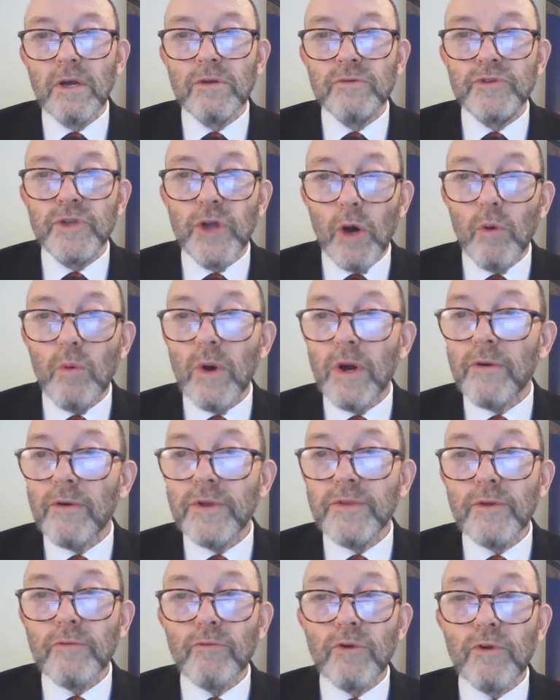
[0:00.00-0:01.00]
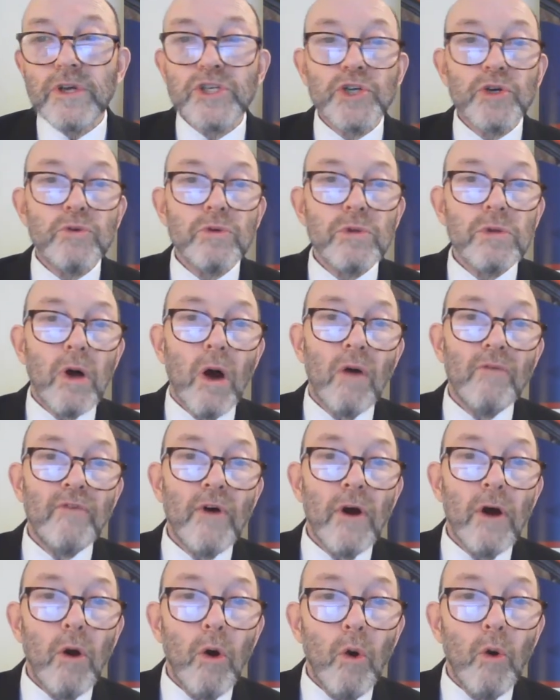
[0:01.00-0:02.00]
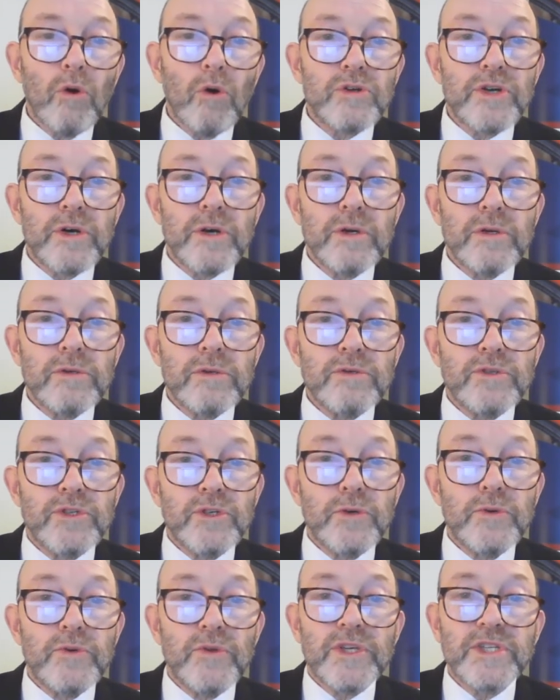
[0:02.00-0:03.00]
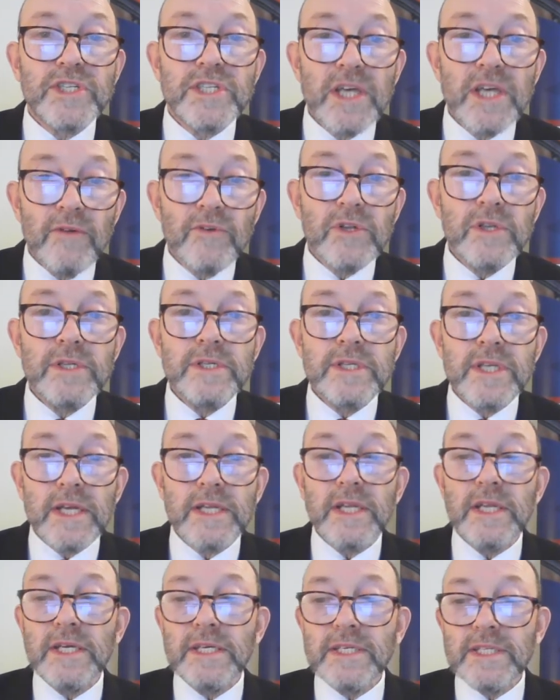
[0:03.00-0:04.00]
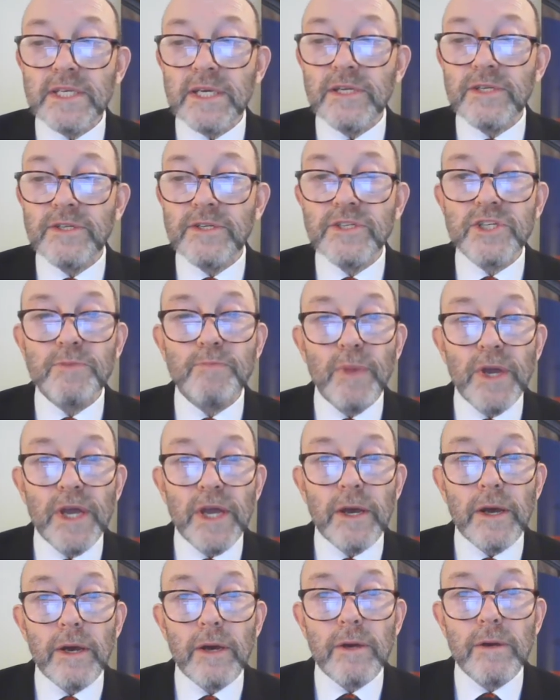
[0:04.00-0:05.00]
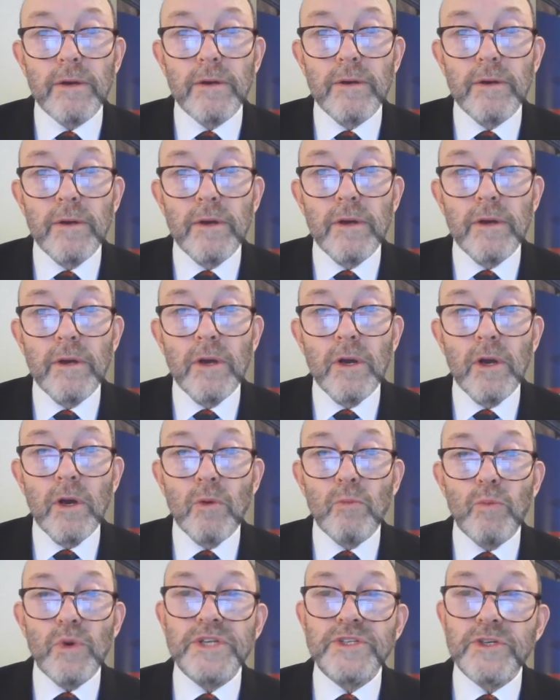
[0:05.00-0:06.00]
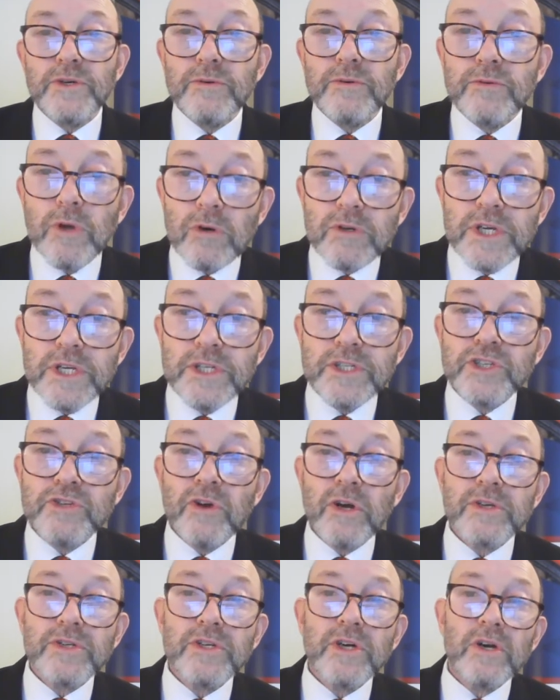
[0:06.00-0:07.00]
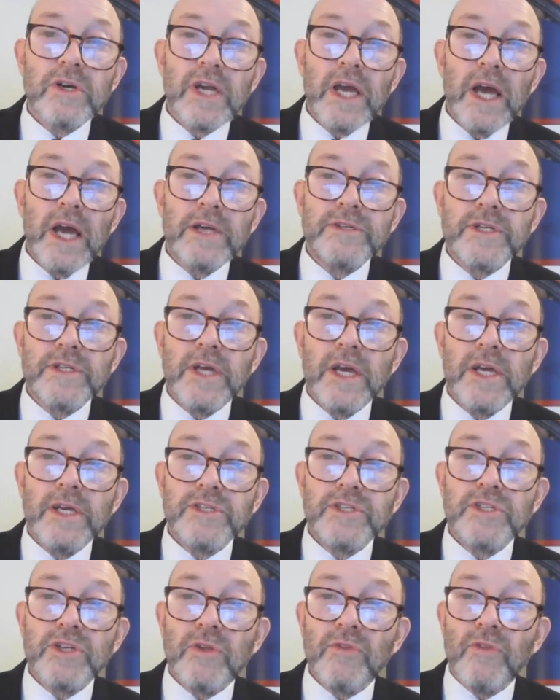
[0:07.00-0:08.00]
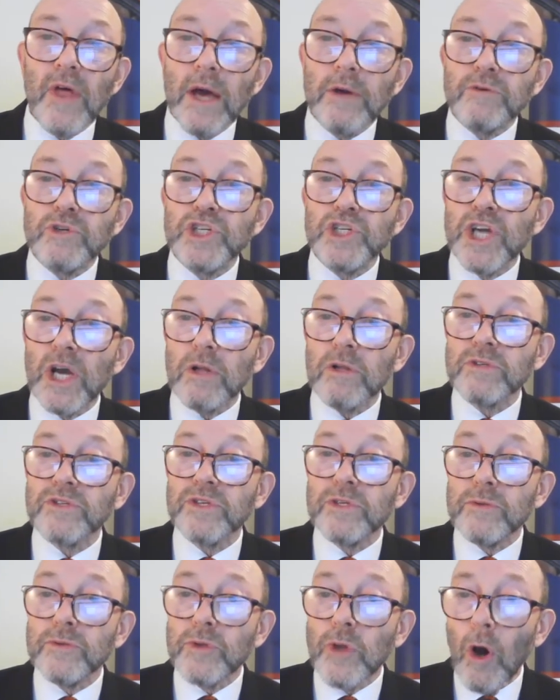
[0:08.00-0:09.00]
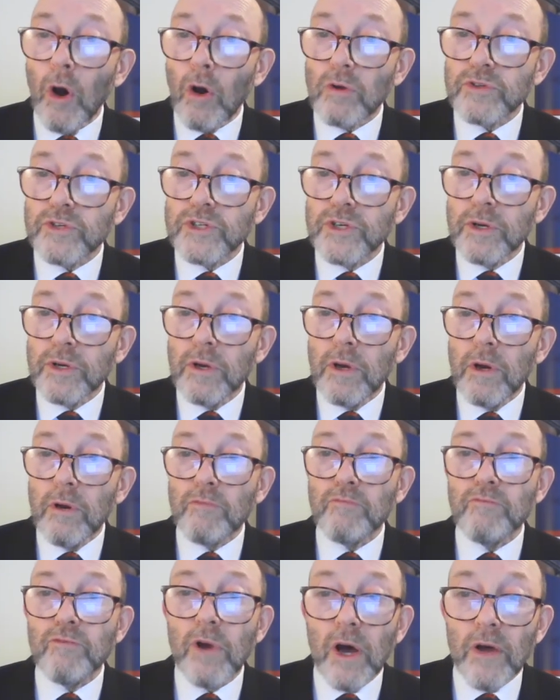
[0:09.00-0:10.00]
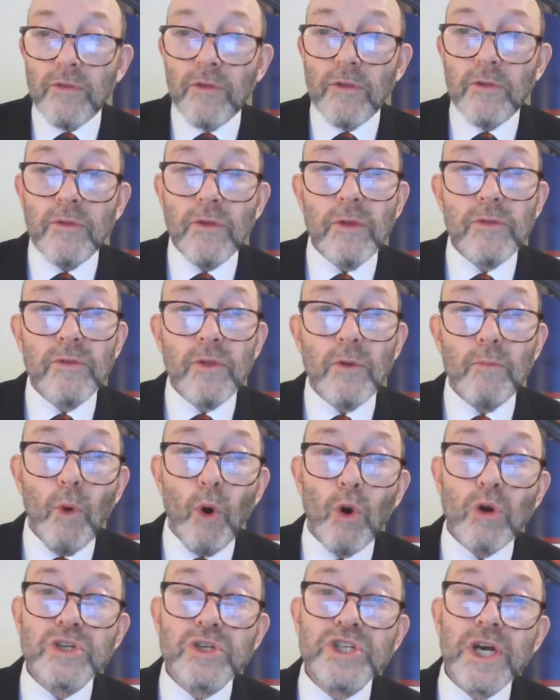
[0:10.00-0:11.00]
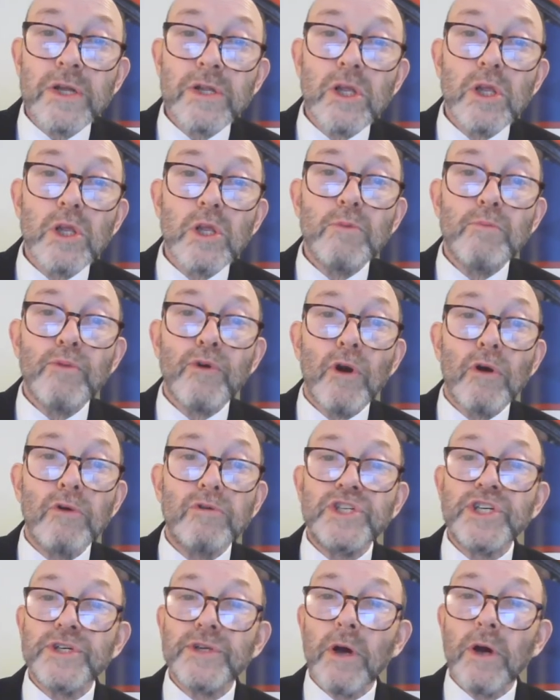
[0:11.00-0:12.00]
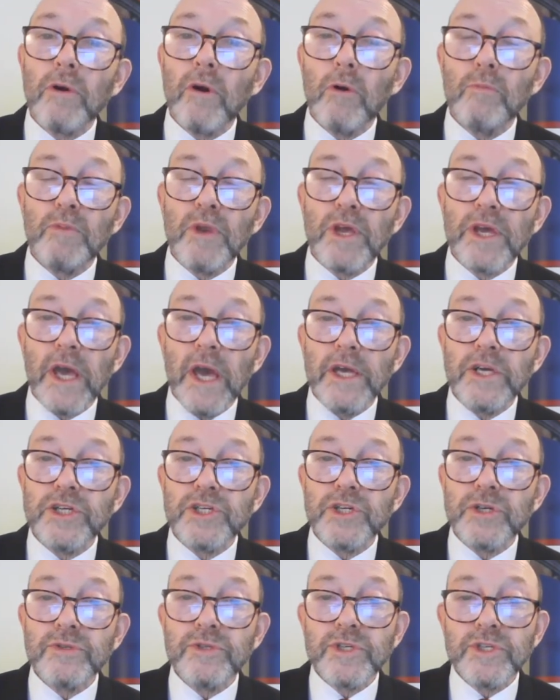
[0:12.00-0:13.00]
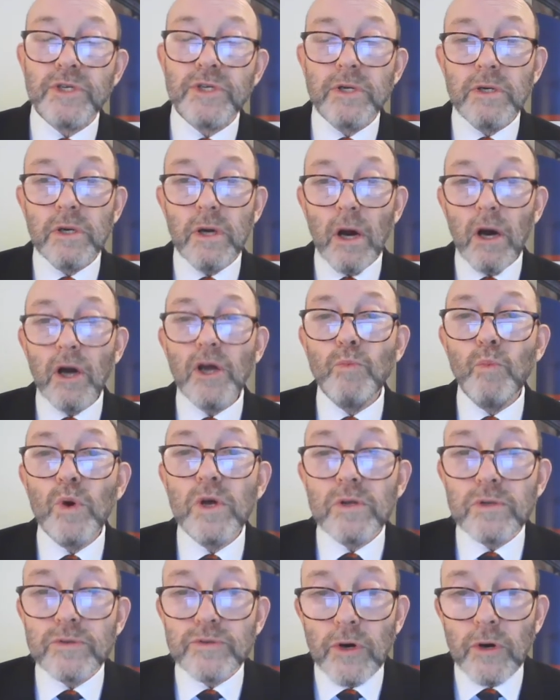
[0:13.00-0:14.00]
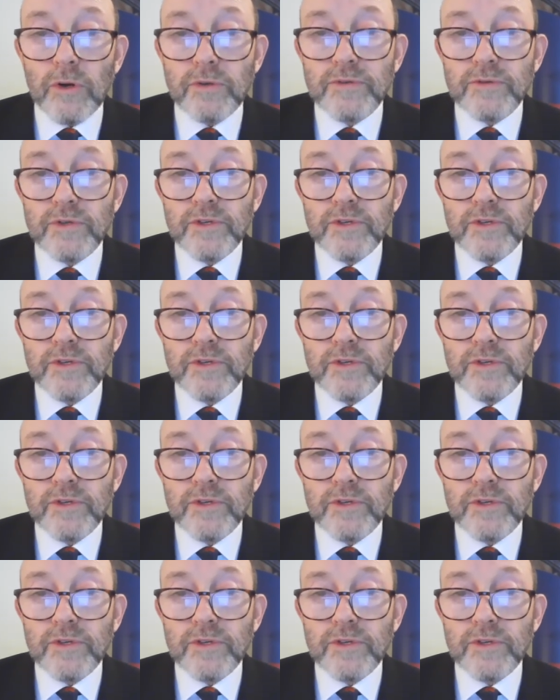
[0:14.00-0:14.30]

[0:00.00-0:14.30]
Nowhere in the ritual of our order do the 7 deadly sins appear. We do not instruct our candidates, thou shalt not, rather than the more gentle approach in our obligations, I will not.